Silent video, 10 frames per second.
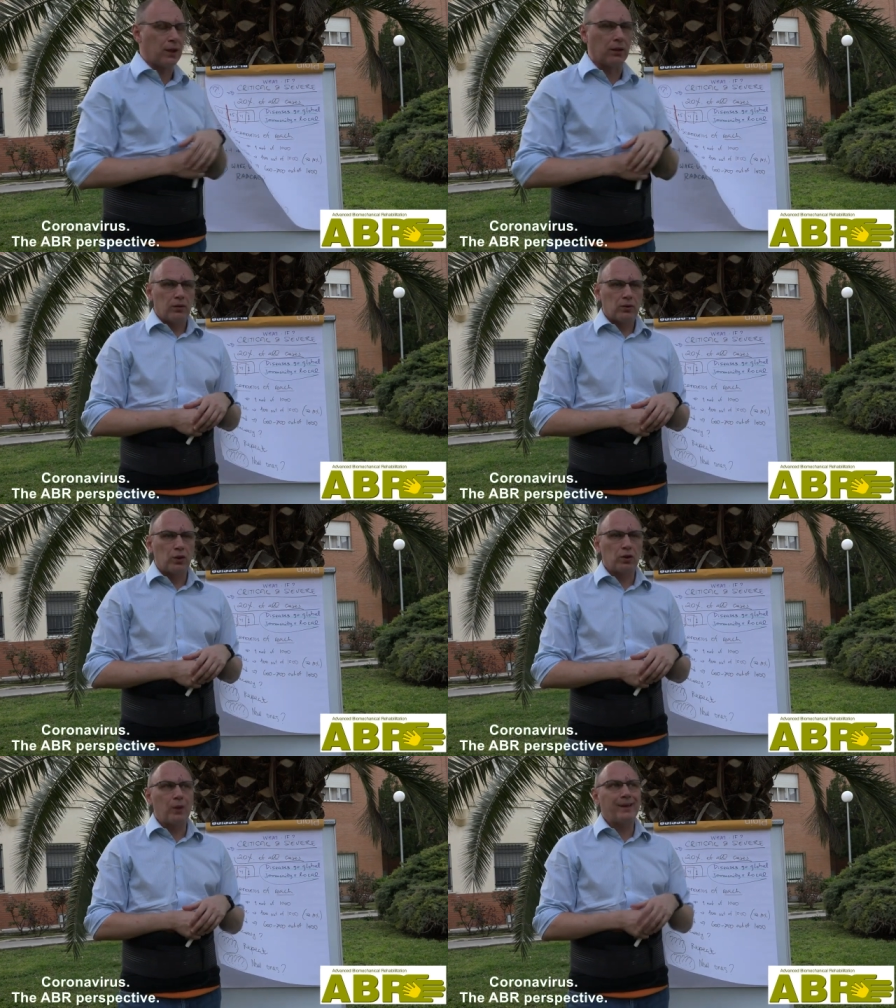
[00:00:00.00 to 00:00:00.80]
thing. So
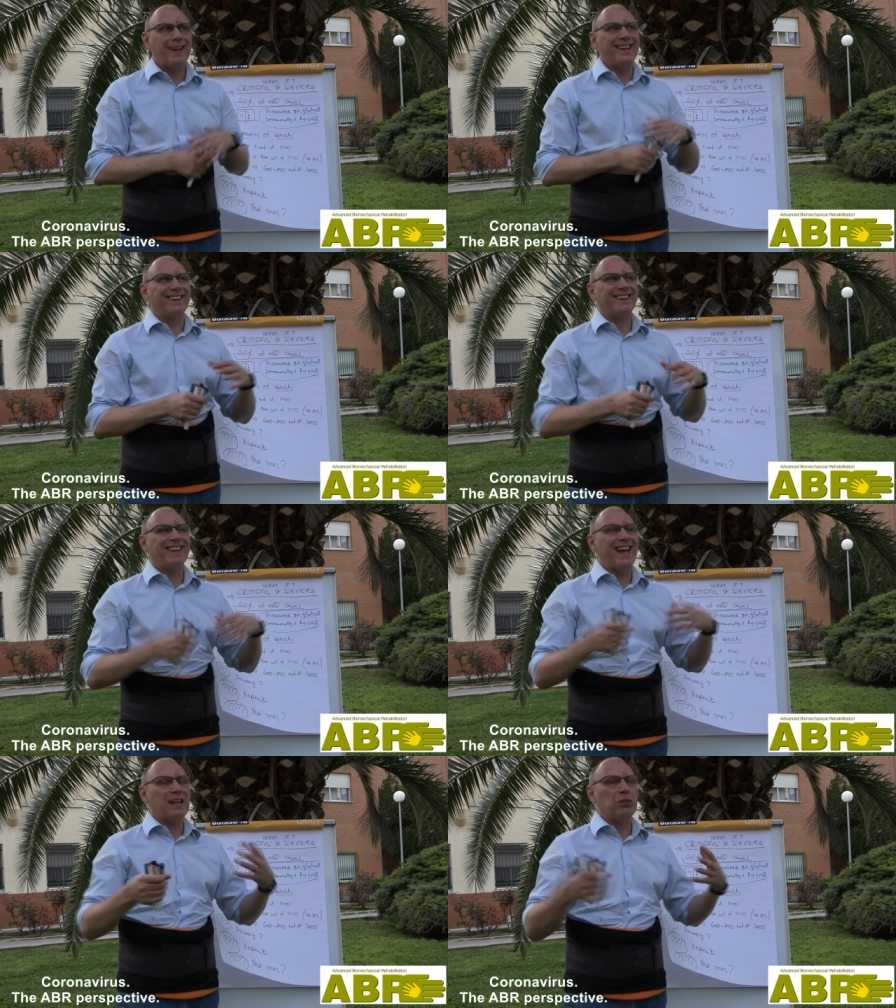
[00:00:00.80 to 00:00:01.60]
it's not
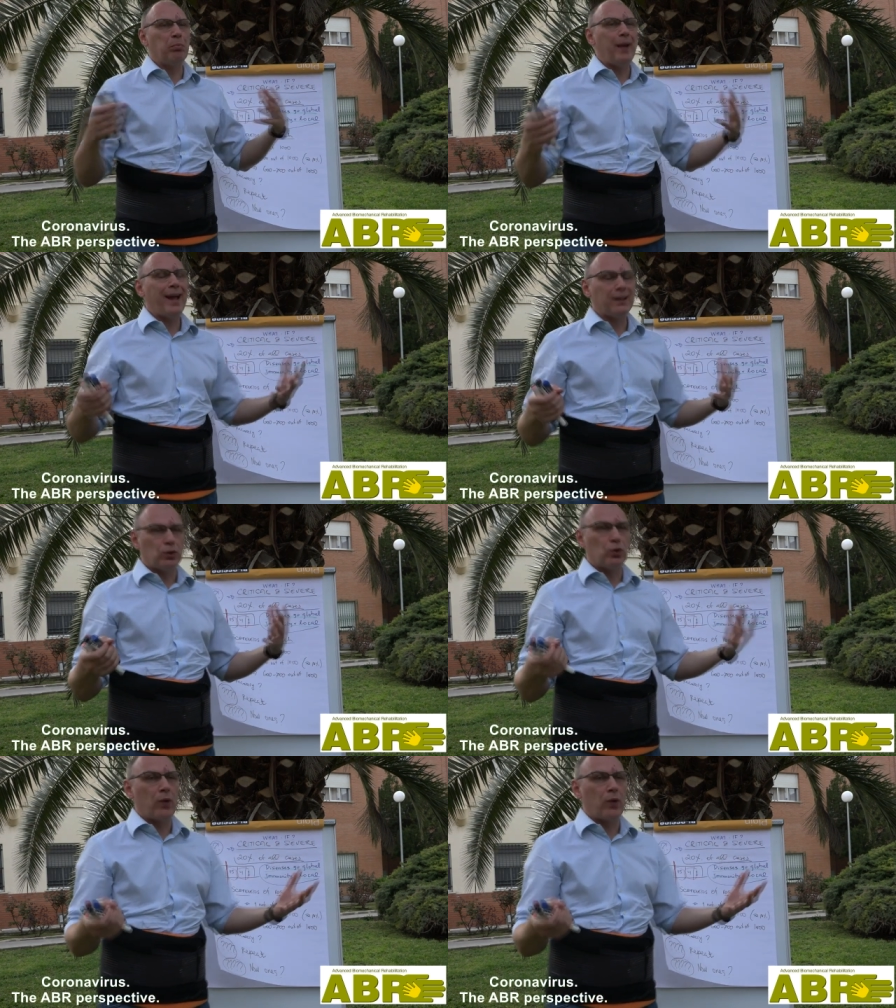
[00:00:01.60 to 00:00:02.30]
that bad to